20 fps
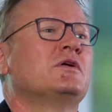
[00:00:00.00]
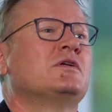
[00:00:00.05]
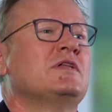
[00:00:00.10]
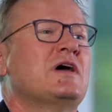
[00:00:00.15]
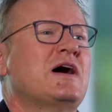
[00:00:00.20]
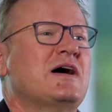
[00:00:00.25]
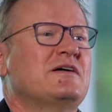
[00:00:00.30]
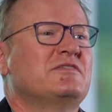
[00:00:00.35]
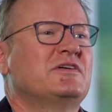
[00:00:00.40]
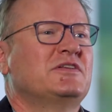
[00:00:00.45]

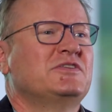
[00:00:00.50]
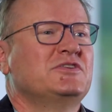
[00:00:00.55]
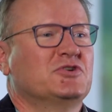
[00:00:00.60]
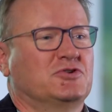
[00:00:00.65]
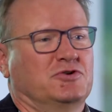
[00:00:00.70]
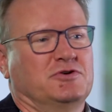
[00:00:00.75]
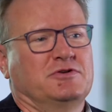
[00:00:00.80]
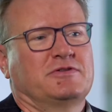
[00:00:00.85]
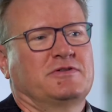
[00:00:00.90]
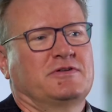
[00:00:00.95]
alive on the
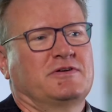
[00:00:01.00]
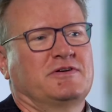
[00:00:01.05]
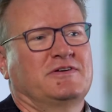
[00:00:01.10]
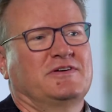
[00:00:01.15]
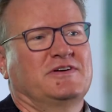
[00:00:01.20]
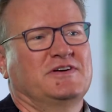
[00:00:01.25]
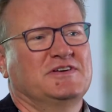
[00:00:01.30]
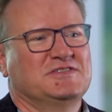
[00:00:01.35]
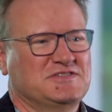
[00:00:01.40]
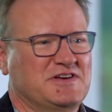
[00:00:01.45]
earth
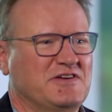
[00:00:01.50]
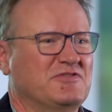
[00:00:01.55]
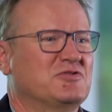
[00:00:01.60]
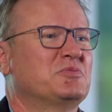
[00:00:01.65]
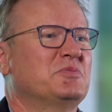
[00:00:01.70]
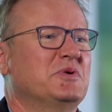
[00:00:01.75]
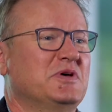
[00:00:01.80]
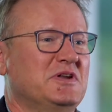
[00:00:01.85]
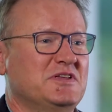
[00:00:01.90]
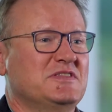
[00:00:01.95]
has
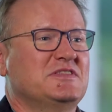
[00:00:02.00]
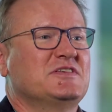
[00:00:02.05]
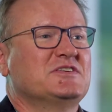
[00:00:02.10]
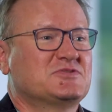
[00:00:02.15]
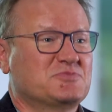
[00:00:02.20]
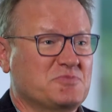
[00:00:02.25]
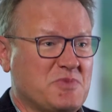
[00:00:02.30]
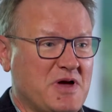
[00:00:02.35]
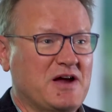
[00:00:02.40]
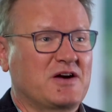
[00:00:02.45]
ever been in
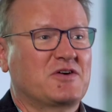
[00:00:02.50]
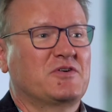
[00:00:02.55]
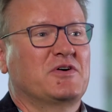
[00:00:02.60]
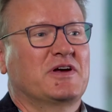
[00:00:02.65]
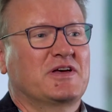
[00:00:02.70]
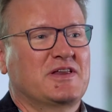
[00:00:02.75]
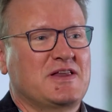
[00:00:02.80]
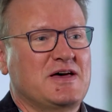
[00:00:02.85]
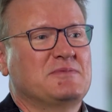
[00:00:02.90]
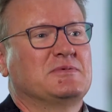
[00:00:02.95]
this
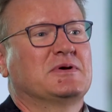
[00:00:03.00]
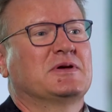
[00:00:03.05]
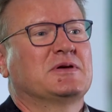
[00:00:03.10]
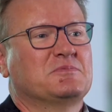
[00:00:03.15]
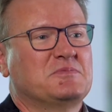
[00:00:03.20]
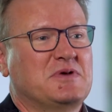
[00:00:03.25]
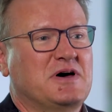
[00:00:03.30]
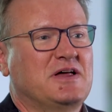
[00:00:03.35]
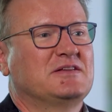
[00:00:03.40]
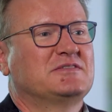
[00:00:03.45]
macroeconomic
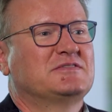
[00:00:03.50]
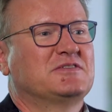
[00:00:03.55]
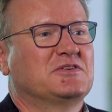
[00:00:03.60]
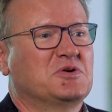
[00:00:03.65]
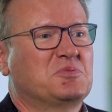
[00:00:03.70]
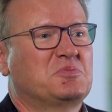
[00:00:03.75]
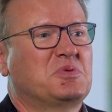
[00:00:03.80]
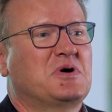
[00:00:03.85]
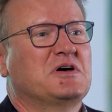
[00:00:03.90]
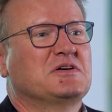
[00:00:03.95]
and
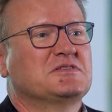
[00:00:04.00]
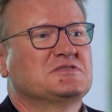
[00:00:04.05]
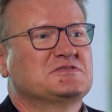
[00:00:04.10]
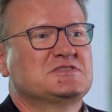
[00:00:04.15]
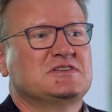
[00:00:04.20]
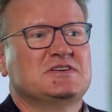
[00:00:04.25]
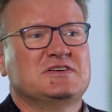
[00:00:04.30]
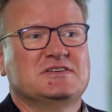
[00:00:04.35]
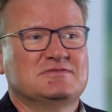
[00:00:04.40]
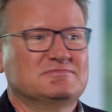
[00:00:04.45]
monetary
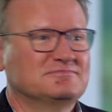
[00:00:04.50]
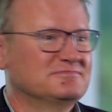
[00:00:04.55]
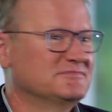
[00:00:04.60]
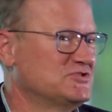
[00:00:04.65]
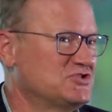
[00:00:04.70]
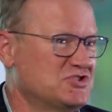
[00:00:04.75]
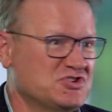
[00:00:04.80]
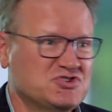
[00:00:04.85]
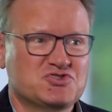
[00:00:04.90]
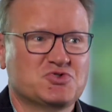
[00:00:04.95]
policy
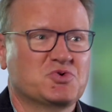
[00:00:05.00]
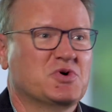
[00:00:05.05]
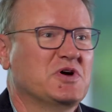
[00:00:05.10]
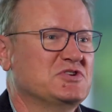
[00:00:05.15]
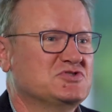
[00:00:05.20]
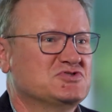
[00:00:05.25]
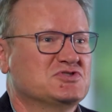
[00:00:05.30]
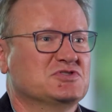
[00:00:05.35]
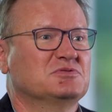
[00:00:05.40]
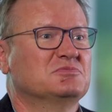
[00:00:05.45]

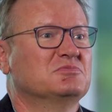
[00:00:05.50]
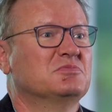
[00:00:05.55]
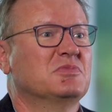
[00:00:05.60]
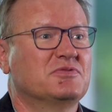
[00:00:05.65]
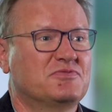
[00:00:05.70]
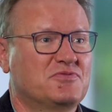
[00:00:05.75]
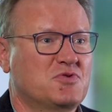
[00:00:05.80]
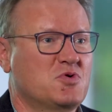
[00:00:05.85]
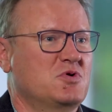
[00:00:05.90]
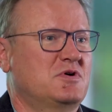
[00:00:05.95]
situation
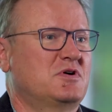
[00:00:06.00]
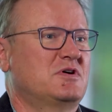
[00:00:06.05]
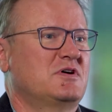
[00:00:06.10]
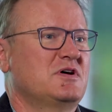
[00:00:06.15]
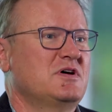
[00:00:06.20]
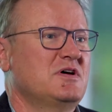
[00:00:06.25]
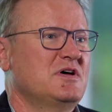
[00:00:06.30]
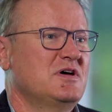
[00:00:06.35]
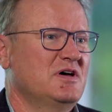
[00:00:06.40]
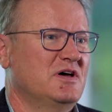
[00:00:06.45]
before.
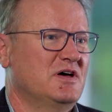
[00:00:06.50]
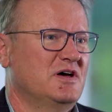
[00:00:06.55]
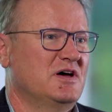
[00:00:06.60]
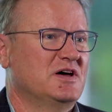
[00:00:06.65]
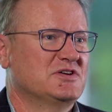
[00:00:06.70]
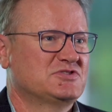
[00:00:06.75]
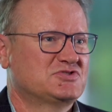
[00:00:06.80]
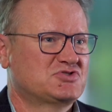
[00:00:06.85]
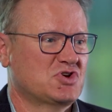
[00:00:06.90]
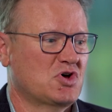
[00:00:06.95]

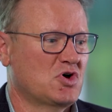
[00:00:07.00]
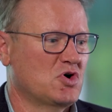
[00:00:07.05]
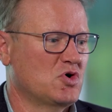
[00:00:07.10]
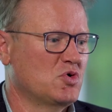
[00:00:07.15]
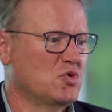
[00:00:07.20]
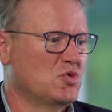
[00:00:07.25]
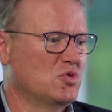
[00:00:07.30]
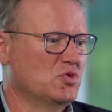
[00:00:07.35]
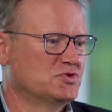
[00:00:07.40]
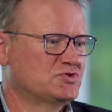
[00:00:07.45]

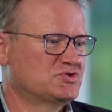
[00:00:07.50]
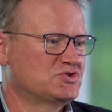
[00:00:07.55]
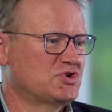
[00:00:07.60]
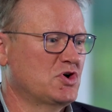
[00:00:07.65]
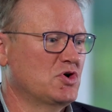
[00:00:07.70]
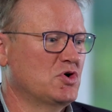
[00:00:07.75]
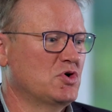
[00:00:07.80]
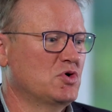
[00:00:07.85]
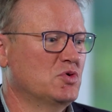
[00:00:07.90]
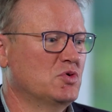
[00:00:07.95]
So
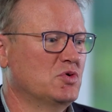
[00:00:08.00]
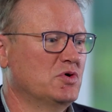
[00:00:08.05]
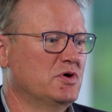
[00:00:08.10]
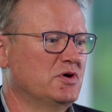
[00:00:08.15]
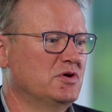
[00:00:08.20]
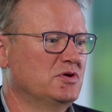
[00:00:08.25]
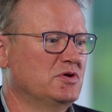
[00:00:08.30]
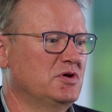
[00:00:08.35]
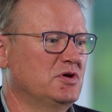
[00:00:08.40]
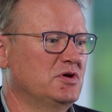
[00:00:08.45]

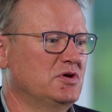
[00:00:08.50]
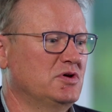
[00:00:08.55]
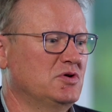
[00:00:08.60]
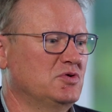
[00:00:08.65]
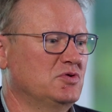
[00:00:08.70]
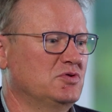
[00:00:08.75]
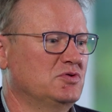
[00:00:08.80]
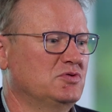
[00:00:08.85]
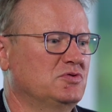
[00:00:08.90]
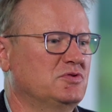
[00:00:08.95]
there
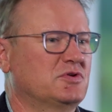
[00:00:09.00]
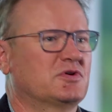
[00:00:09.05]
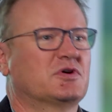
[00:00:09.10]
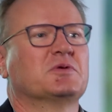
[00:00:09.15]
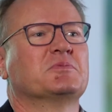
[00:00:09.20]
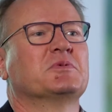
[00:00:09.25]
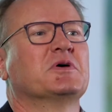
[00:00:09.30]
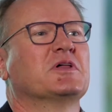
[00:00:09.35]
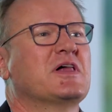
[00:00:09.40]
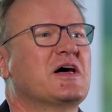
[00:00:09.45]
are
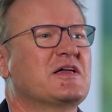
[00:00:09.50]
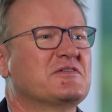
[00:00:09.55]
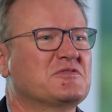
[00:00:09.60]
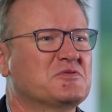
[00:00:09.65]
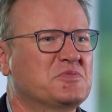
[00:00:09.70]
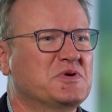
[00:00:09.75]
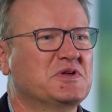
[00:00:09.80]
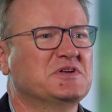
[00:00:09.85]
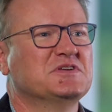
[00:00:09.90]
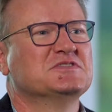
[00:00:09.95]
going to be a lot of
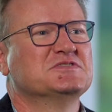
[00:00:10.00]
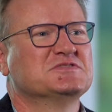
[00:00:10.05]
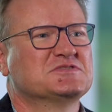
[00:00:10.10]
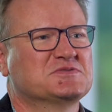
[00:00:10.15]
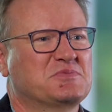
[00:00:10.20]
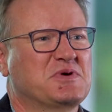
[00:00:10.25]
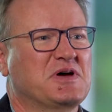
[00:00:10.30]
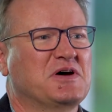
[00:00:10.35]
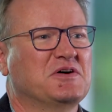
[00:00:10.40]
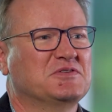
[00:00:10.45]
opinions
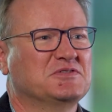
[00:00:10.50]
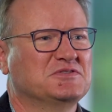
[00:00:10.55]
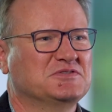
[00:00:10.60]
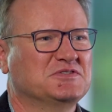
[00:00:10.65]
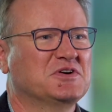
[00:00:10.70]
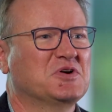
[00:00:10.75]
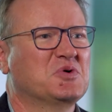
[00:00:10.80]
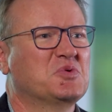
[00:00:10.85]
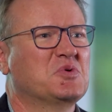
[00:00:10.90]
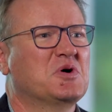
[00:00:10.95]
about
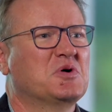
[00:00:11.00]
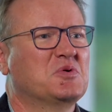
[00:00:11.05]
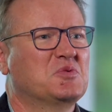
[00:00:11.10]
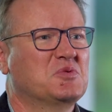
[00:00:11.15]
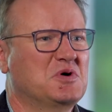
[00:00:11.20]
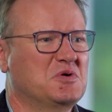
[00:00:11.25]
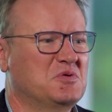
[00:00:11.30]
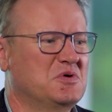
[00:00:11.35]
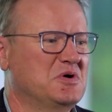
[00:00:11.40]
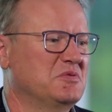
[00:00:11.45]

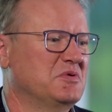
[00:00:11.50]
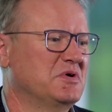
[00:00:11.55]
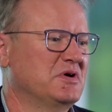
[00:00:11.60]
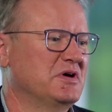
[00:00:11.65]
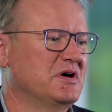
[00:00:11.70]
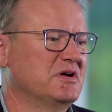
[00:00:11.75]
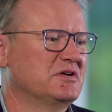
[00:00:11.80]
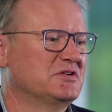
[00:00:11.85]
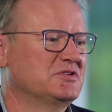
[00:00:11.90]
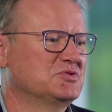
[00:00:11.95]
what
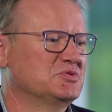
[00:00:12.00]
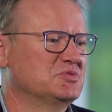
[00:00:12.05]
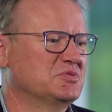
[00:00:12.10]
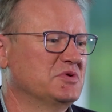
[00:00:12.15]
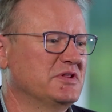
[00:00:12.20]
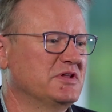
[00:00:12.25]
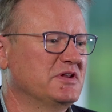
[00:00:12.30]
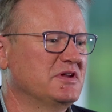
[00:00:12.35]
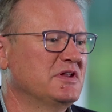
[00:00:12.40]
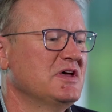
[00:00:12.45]
we ought to do
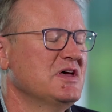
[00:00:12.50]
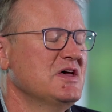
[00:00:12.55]
with it.